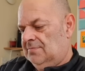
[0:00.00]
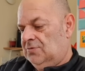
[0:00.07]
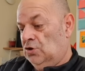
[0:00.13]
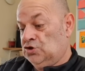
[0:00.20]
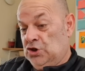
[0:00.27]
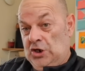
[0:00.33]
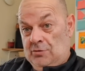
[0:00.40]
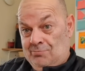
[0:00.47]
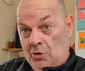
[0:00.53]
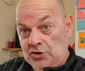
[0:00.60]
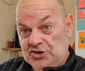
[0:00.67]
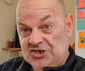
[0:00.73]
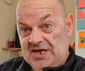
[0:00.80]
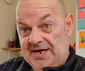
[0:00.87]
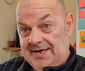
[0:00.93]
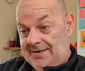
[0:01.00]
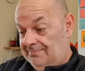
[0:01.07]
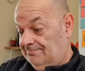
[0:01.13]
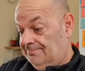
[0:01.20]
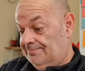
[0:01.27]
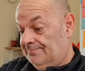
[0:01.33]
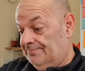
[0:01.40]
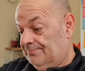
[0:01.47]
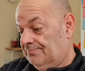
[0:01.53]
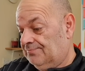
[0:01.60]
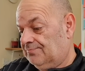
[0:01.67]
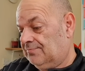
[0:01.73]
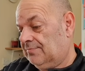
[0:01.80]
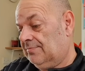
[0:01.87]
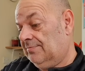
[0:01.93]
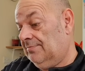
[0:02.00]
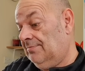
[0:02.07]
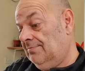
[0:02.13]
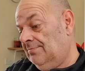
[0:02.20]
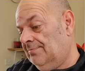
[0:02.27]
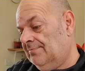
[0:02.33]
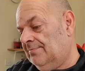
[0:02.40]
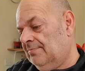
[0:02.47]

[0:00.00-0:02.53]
Nice little munch, isn't it? It's lovely. Mm.